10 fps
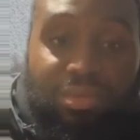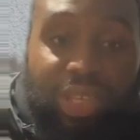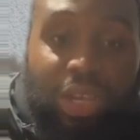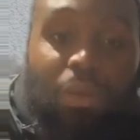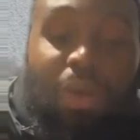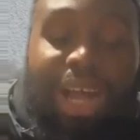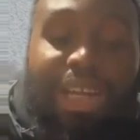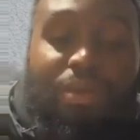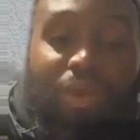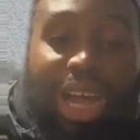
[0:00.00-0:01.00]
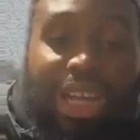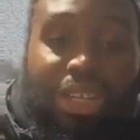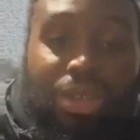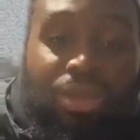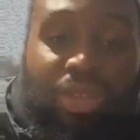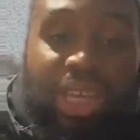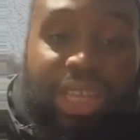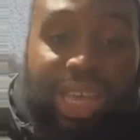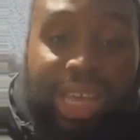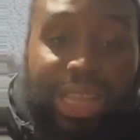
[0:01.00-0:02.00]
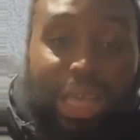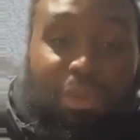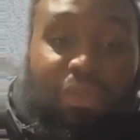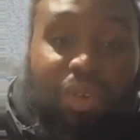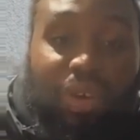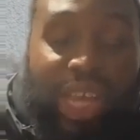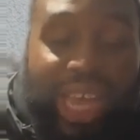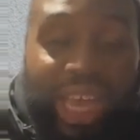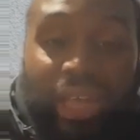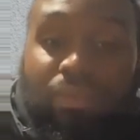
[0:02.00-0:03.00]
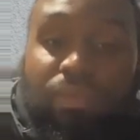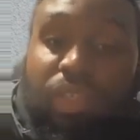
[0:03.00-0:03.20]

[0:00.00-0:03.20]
Why do you think that they prefer to have